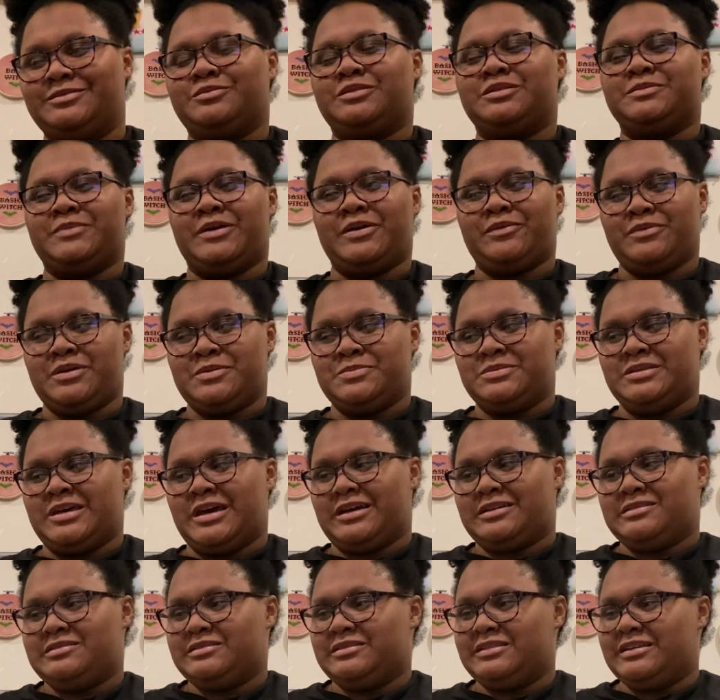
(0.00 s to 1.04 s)
one of my whips,
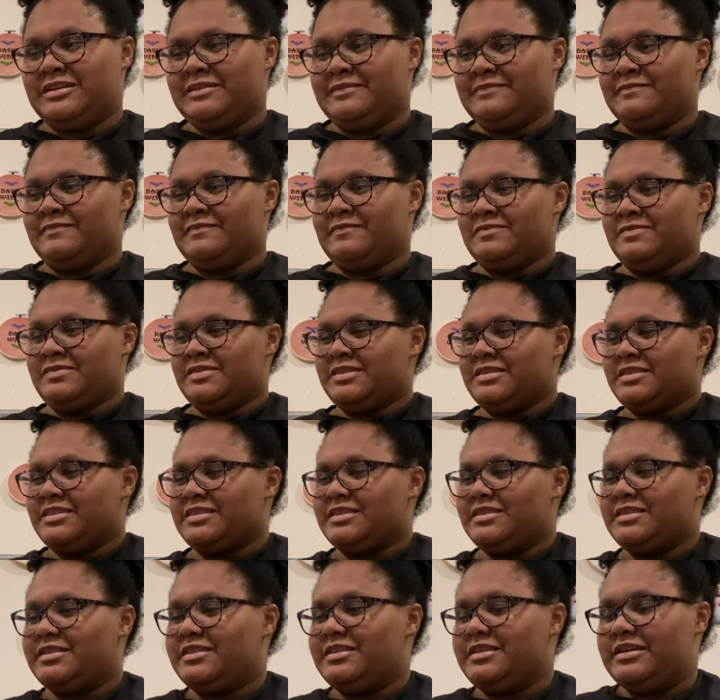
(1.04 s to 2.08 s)
actually.
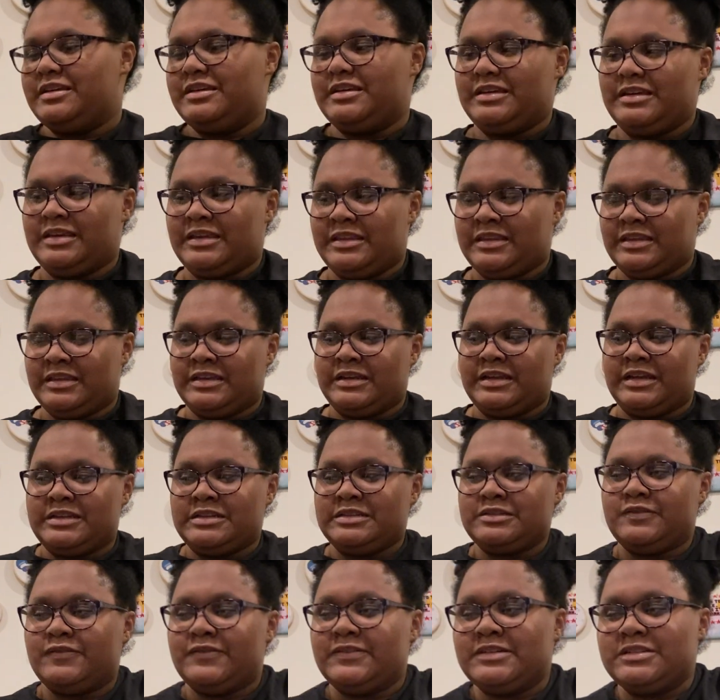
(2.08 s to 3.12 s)
And then I
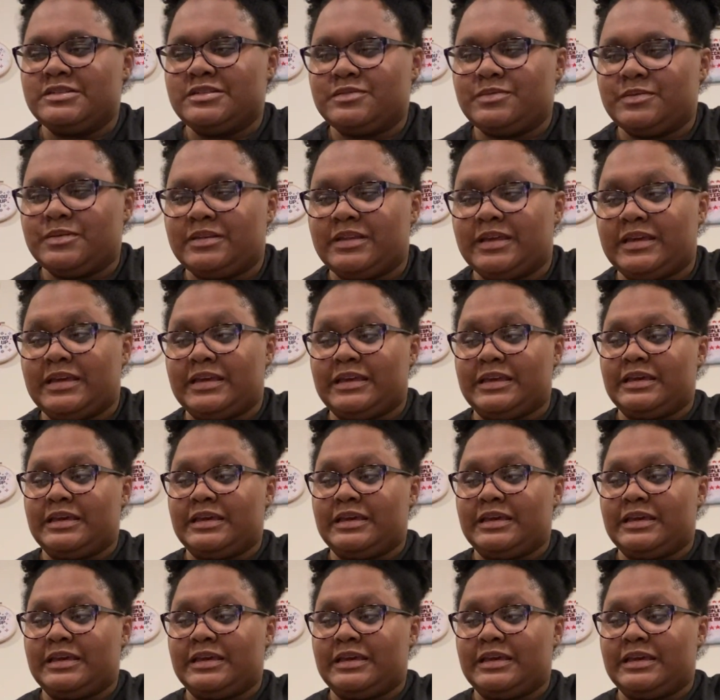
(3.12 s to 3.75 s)
just finished this one like